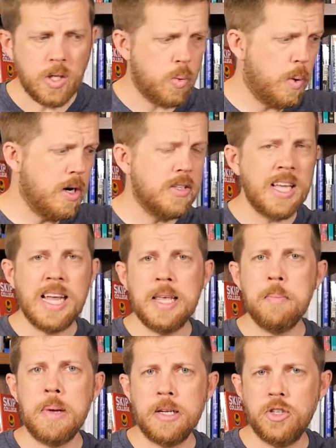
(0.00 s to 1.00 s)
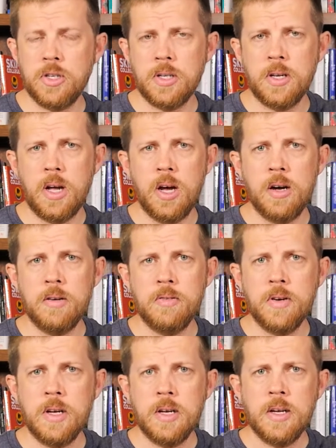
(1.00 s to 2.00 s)
Where is any mention
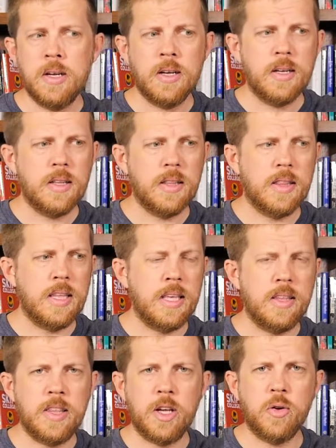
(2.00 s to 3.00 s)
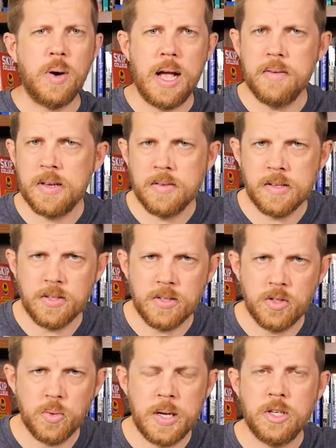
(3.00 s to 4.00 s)
of the gravity of the
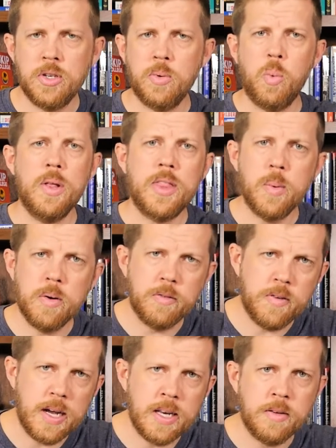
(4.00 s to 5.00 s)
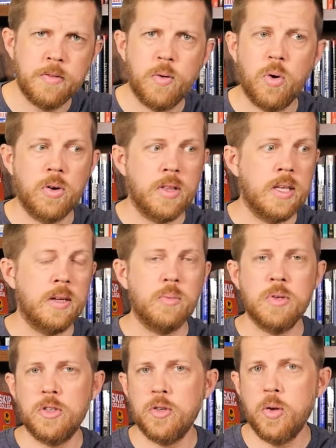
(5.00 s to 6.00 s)
situation, what they were fighting for, the
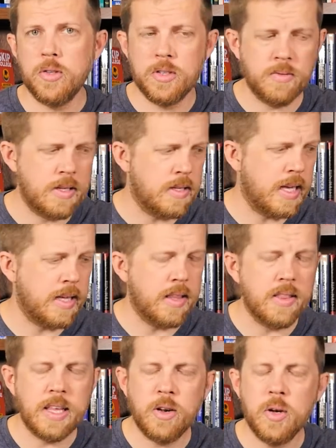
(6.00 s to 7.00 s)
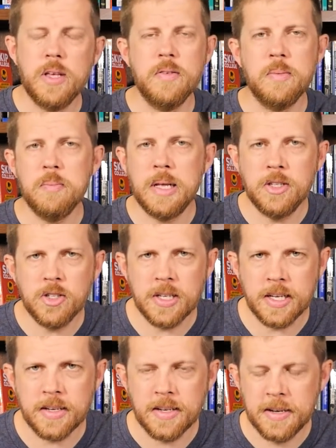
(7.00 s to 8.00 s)
results of this? Like, they don't even
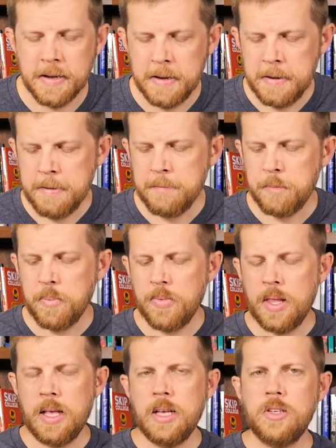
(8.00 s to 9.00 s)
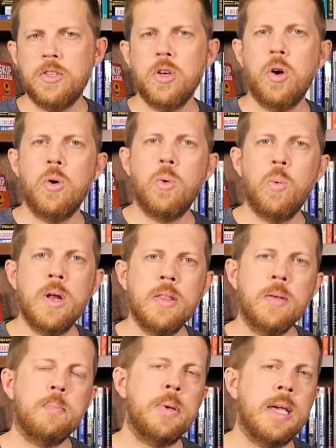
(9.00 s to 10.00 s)
mention it. So one
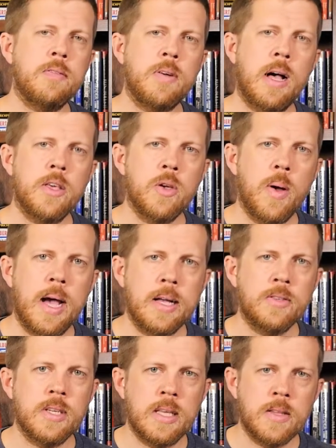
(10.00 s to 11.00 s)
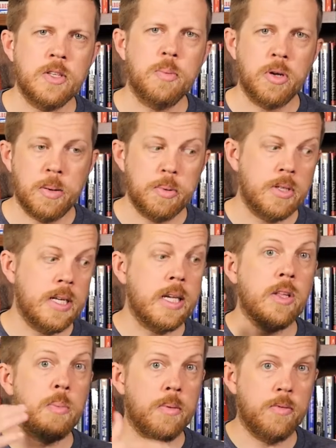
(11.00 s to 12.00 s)
of the big value adds in this book in
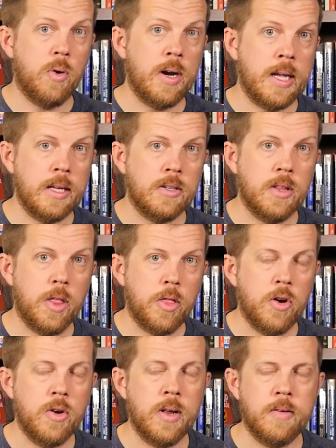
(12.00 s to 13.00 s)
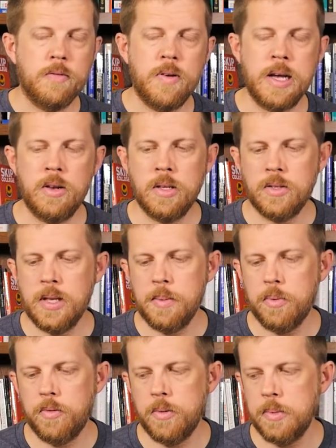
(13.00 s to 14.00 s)
particular, before I get to the third and final
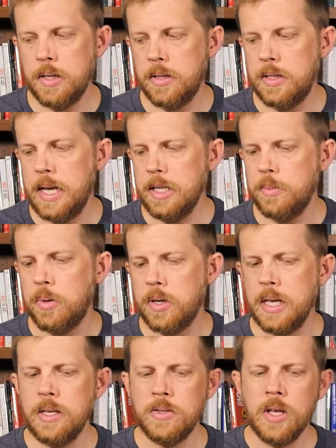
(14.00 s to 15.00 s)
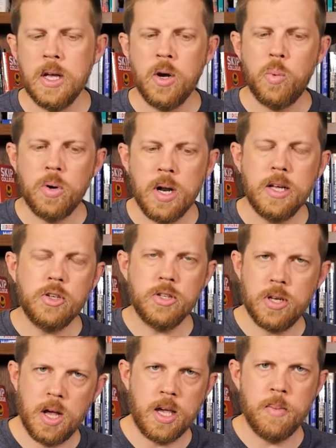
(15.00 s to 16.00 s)
example from the textbook, is we're not
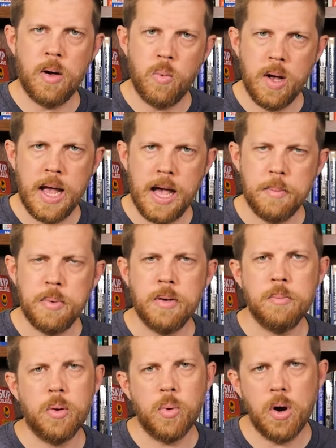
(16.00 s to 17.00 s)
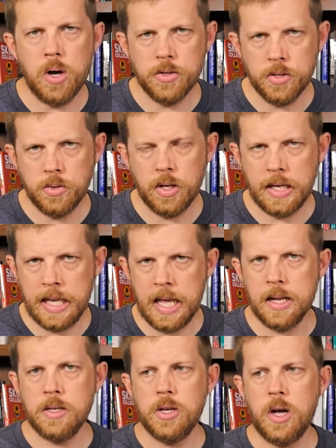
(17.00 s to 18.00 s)
just talking about what happened, but we're also,
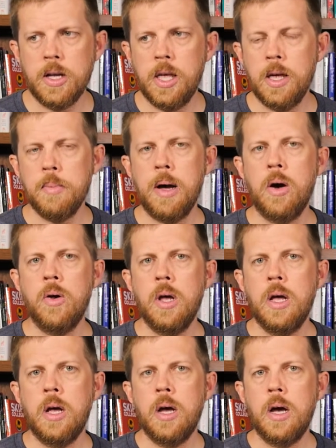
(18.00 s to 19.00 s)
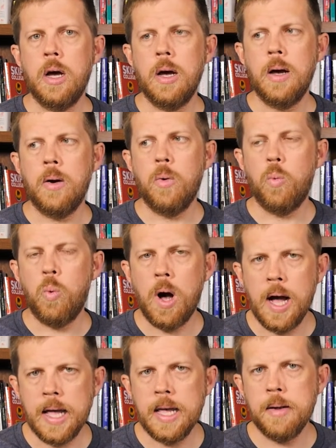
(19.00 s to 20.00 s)
again, talking about
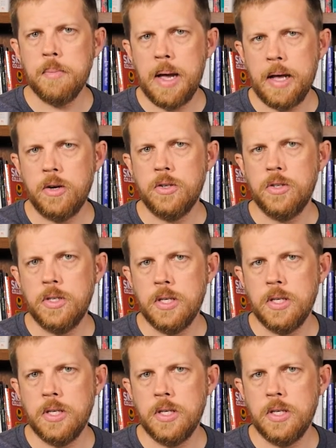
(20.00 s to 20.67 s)
why it matters